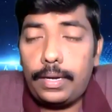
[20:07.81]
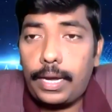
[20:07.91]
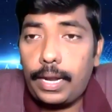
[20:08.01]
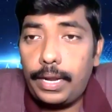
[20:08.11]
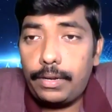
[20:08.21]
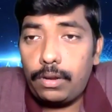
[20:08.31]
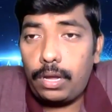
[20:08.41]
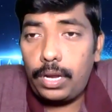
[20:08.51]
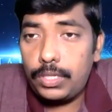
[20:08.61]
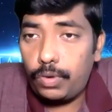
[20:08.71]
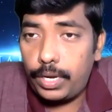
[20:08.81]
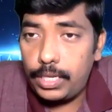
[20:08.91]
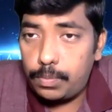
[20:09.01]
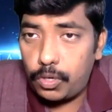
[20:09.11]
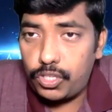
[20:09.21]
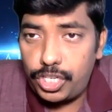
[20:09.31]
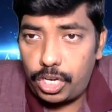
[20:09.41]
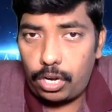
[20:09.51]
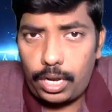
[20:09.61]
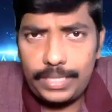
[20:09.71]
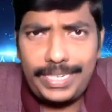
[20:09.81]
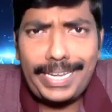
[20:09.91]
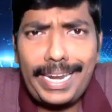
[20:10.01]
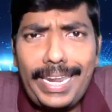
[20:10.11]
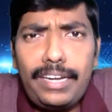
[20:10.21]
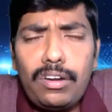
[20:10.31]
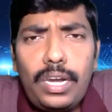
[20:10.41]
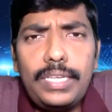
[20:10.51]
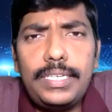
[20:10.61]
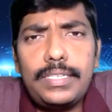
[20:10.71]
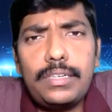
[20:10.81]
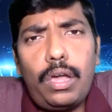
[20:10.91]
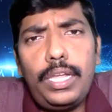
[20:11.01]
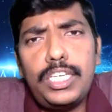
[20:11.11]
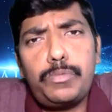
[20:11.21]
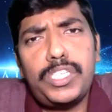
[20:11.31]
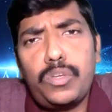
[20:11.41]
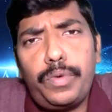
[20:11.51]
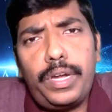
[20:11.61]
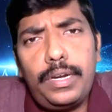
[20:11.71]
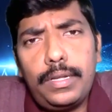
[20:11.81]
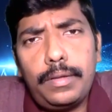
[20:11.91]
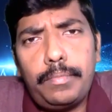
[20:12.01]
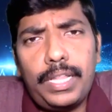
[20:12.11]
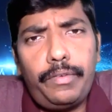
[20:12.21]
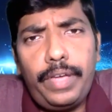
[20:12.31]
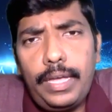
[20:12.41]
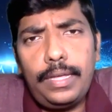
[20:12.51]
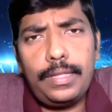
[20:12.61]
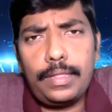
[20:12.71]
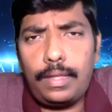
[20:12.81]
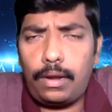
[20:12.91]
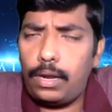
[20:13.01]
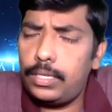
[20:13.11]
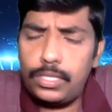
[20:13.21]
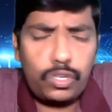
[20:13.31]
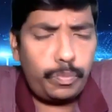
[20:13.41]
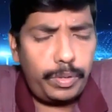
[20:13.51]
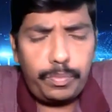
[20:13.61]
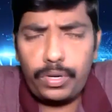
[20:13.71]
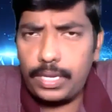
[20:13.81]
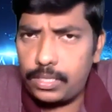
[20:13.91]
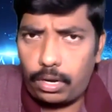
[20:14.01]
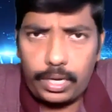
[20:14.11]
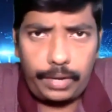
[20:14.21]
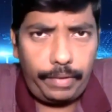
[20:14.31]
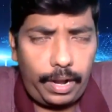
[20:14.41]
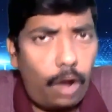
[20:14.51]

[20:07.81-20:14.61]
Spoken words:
declarative knowledge, one is procedural knowledge. Declarative knowledge is specified, but the way the knowledge is to be put is not given.